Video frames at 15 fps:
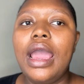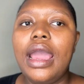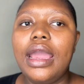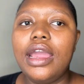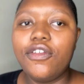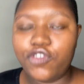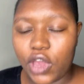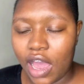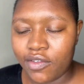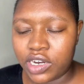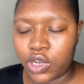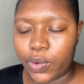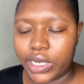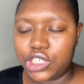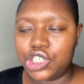if you have
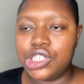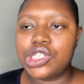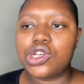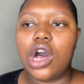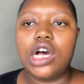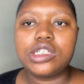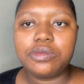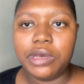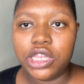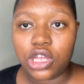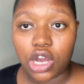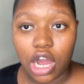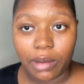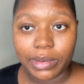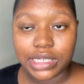any questions, ask me in the
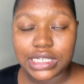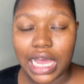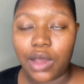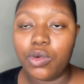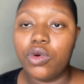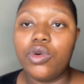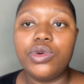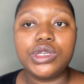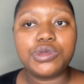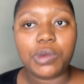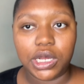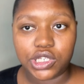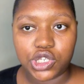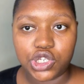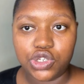comments. I will
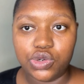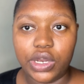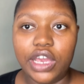respond to you.